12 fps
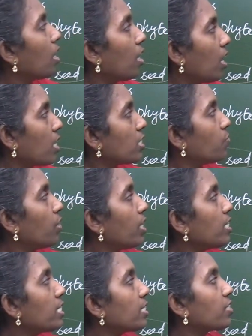as well
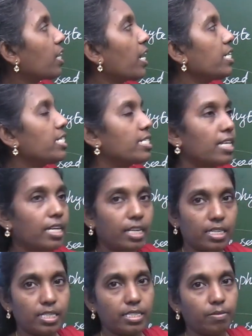as trade
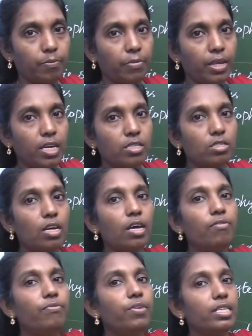secrets. So,
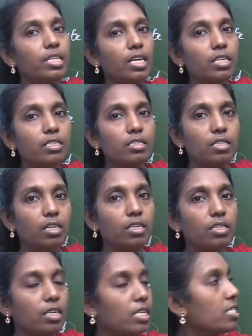everything
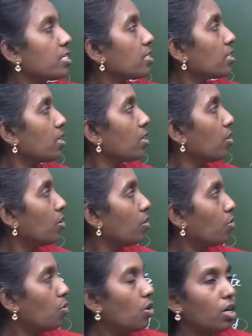is
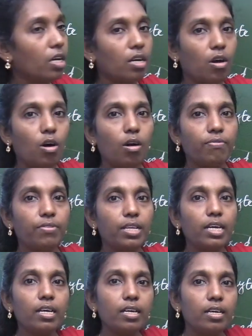owner of
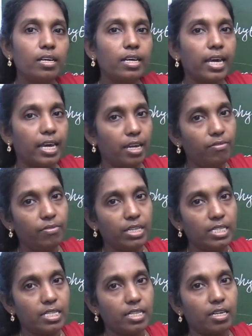the
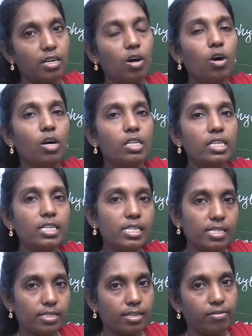inventor or the
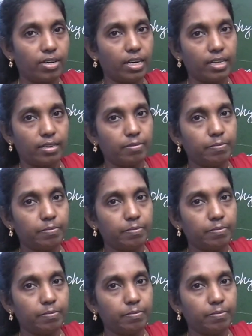discoverer.